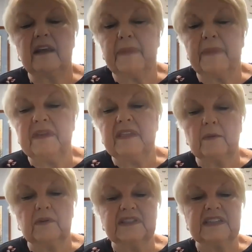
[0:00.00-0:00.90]
a baby
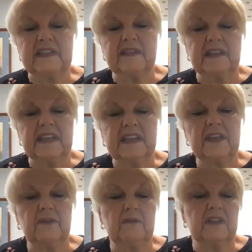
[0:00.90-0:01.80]
that was in the
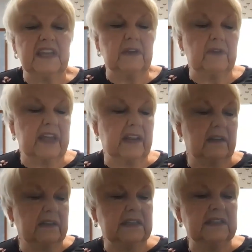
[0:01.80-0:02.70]
NICU, the
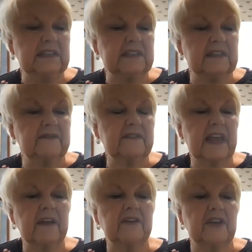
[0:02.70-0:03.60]
neonatal intensive
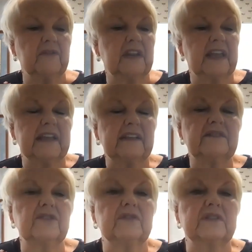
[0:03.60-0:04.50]
care unit at
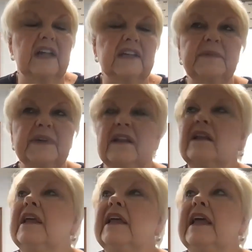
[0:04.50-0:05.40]
Children's Hospital.